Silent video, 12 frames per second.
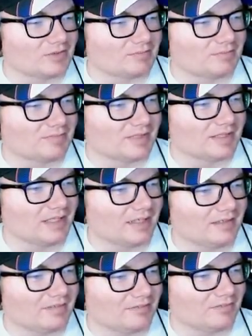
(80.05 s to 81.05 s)
almost the
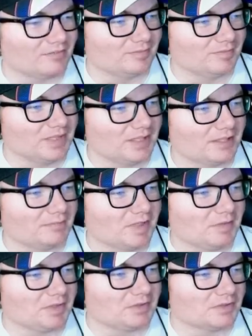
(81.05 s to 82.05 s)
death of me and
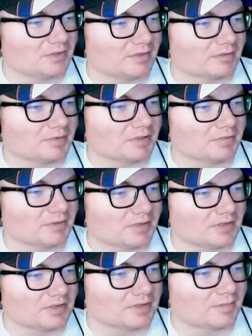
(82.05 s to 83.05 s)
maybe two other people
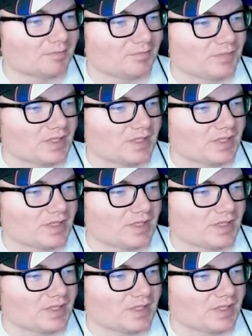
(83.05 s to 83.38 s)
at least.